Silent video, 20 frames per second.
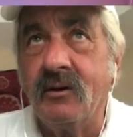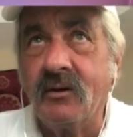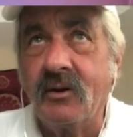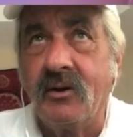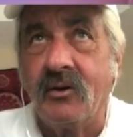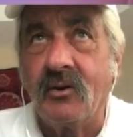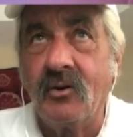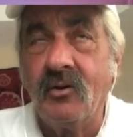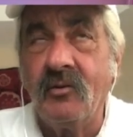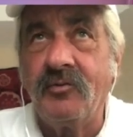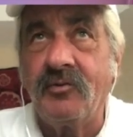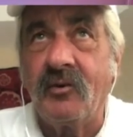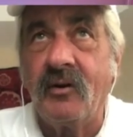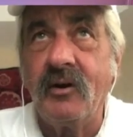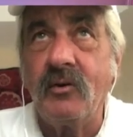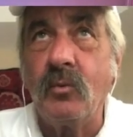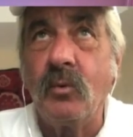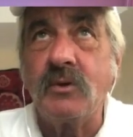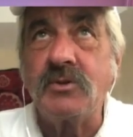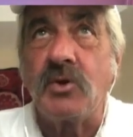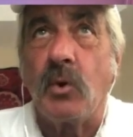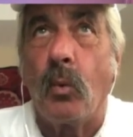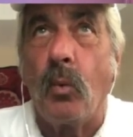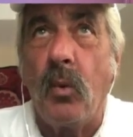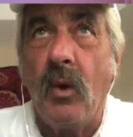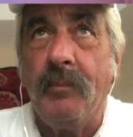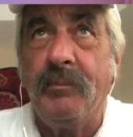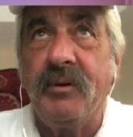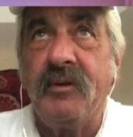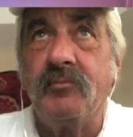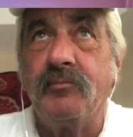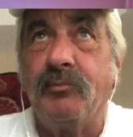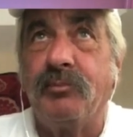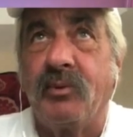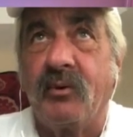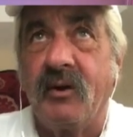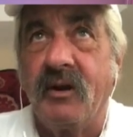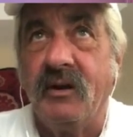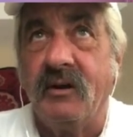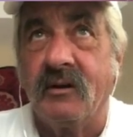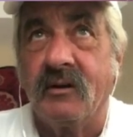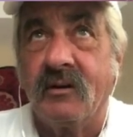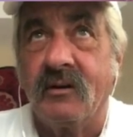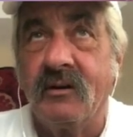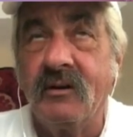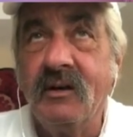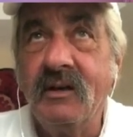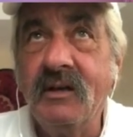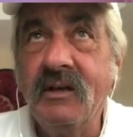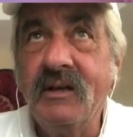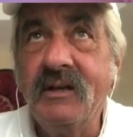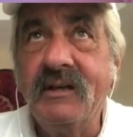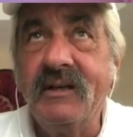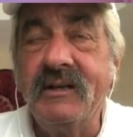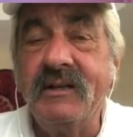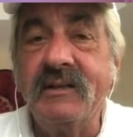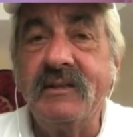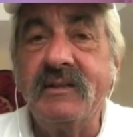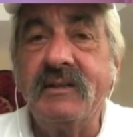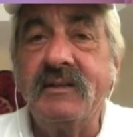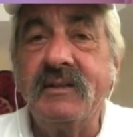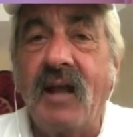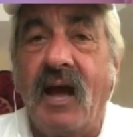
girlfriend was a Whippet breeder. In